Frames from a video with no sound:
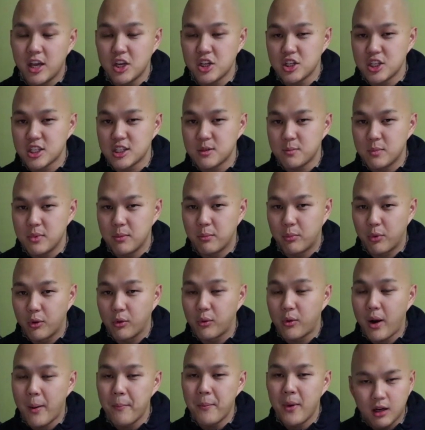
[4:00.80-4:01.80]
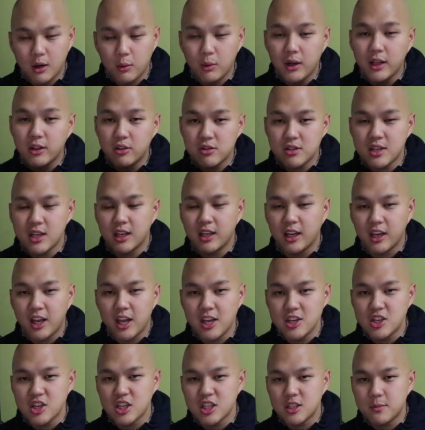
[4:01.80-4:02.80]
KGSP program. I would like to say that
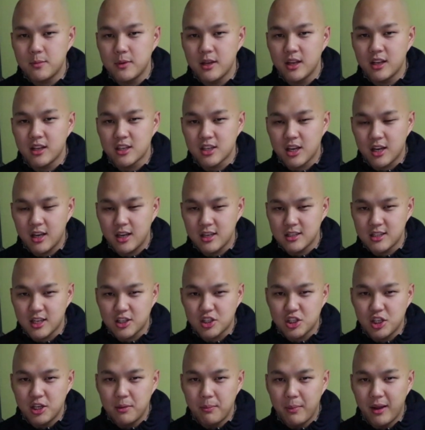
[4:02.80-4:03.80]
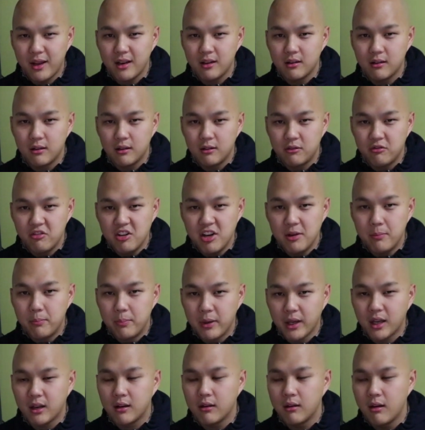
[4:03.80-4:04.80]
KGSP has actually made a really
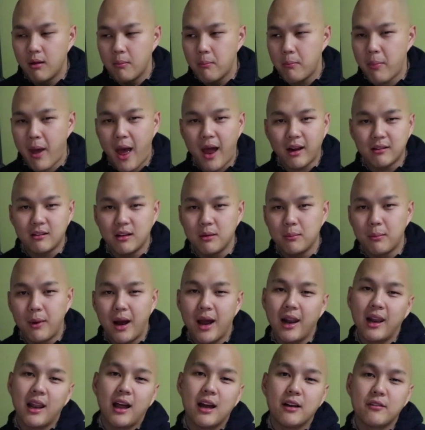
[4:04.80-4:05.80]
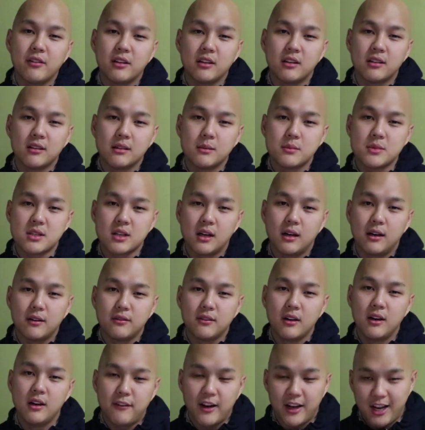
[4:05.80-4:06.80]
big impact in my life in terms
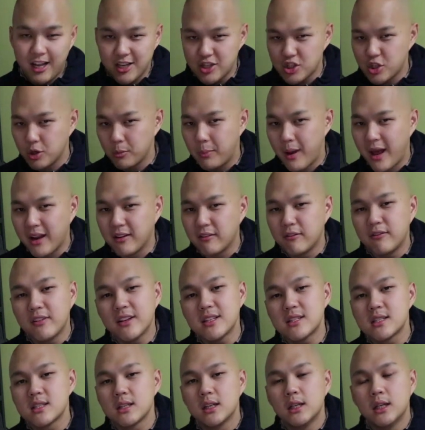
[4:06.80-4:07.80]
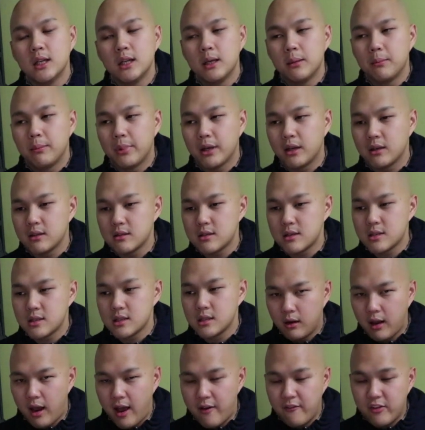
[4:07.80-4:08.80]
of financial benefits,
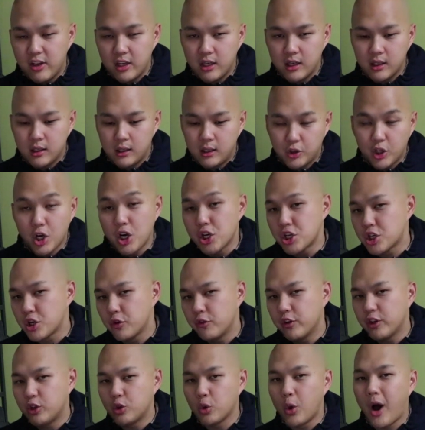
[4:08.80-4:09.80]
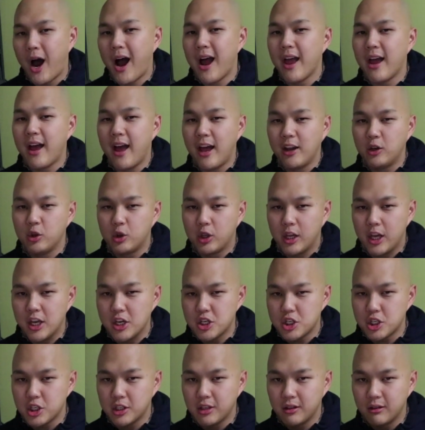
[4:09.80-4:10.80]
because having tertiary to higher
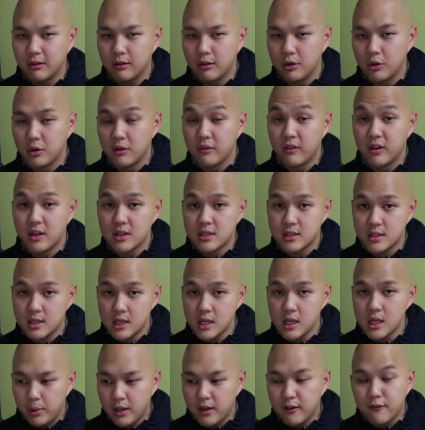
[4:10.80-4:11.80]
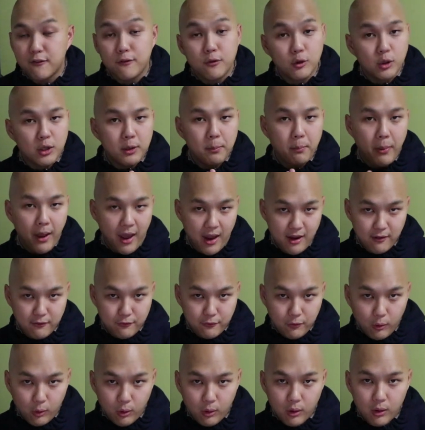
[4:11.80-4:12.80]
education in a university, being fully paid
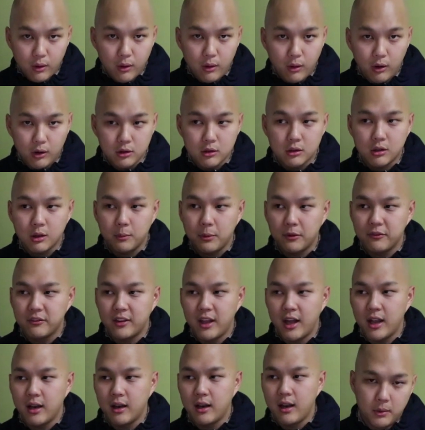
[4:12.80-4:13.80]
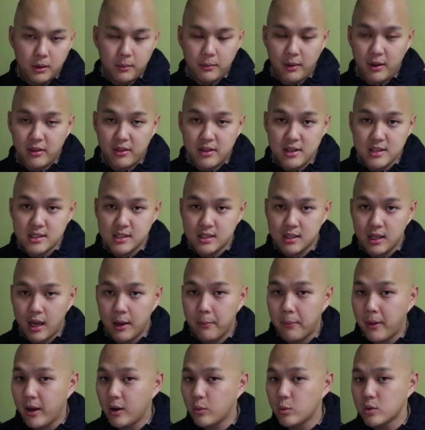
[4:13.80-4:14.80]
for, on top of that, a monthly
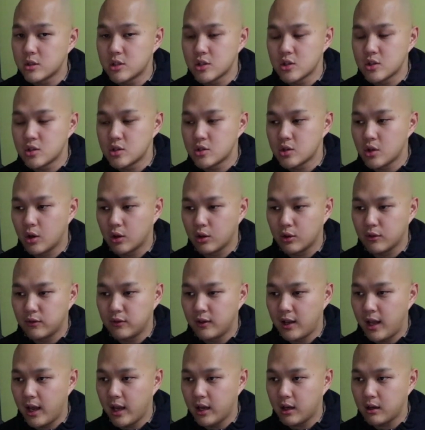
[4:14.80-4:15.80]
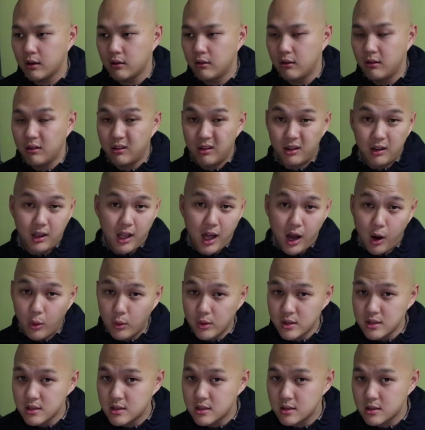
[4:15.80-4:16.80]
stipend, which is sort of like an
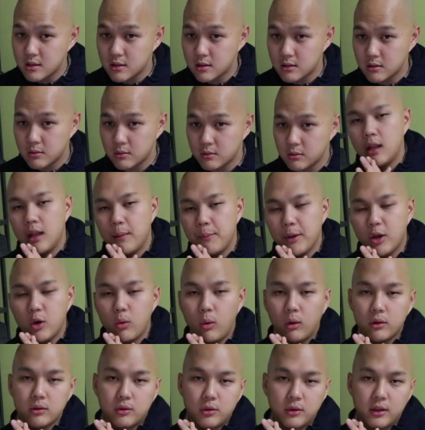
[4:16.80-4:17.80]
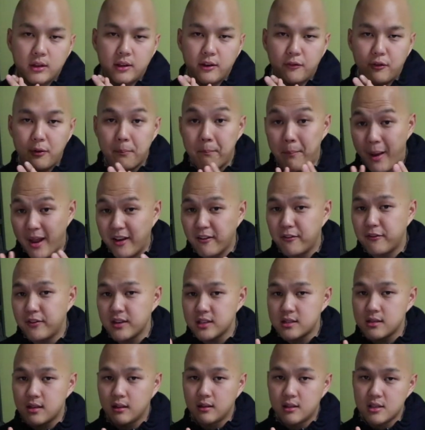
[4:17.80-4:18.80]
allowance. Let me go on to the different
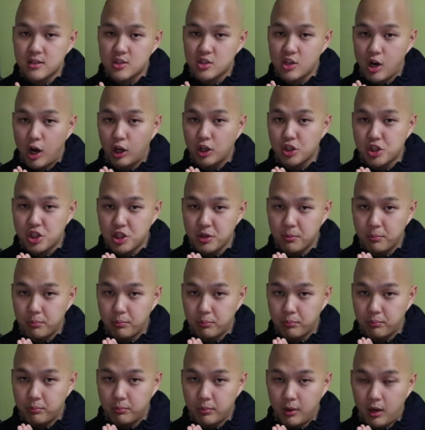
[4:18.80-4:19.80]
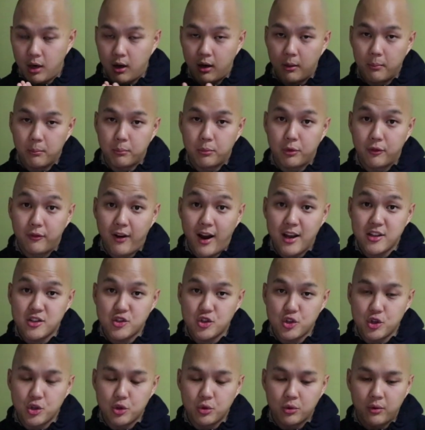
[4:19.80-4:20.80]
benefits that this scholarship
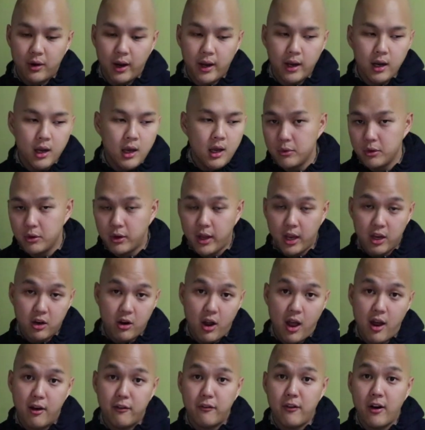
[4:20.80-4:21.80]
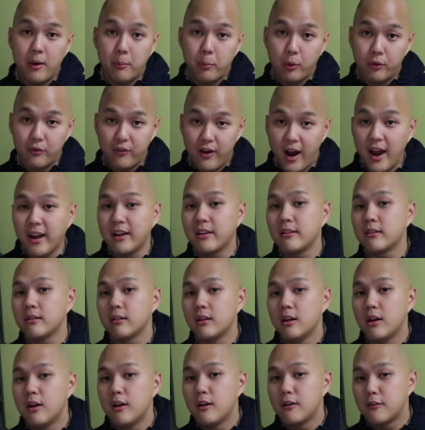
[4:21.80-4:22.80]
provides to you, right? You get your airfare provided
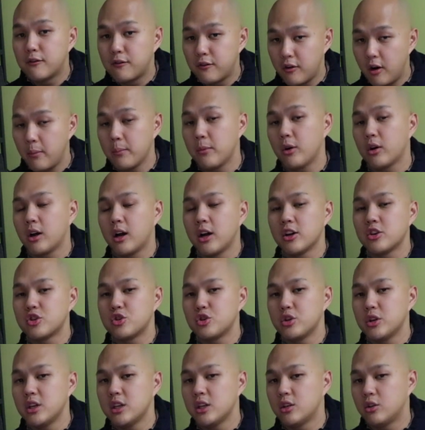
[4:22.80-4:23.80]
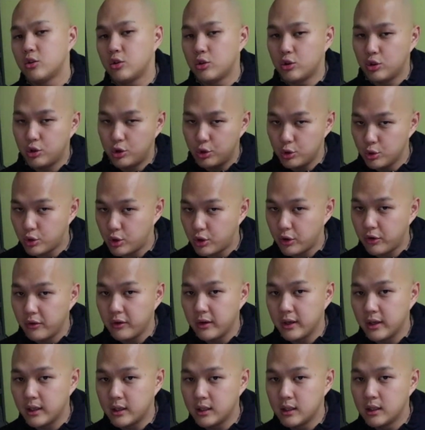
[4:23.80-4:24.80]
from your country to
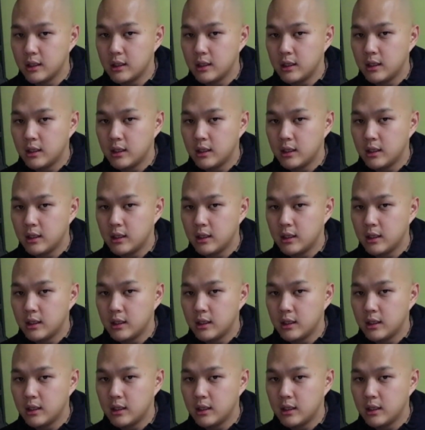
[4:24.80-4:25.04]
Korea,